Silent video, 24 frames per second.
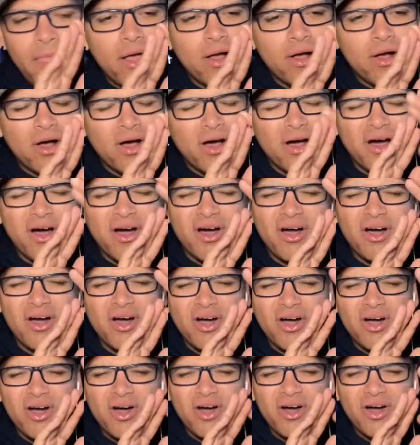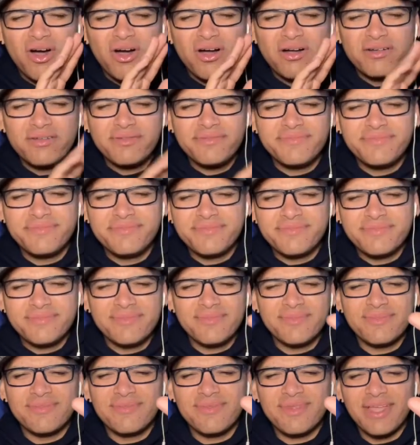Oh. I know what you would do.
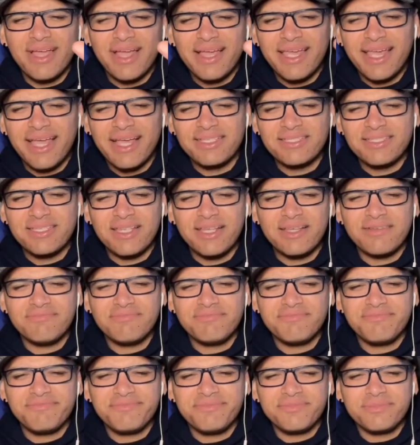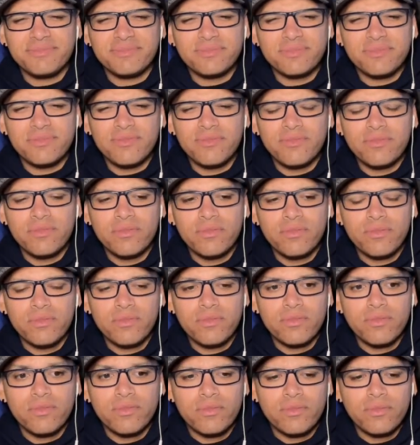I can't see that. I could tell by your
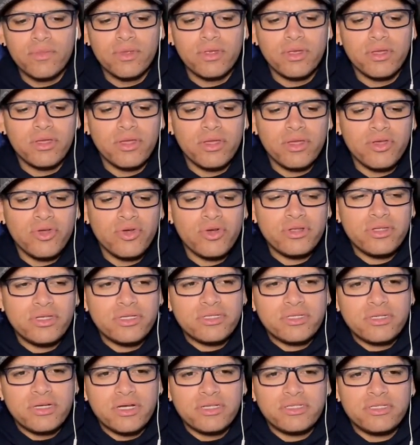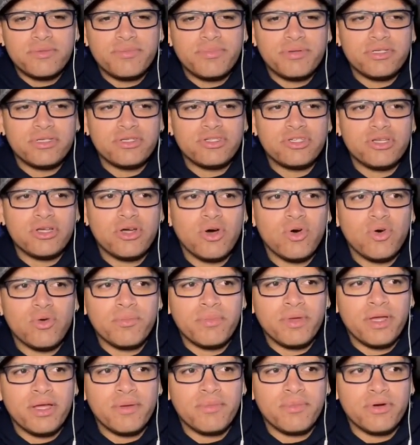eyes. You're a disgusting piece of shit, old
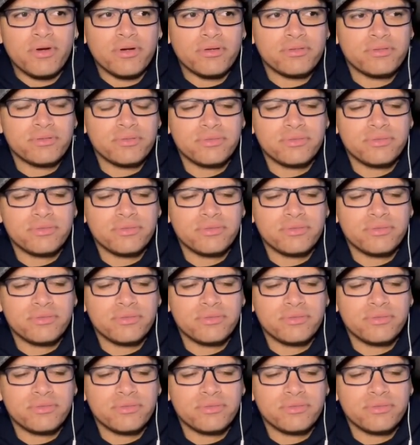man, bro.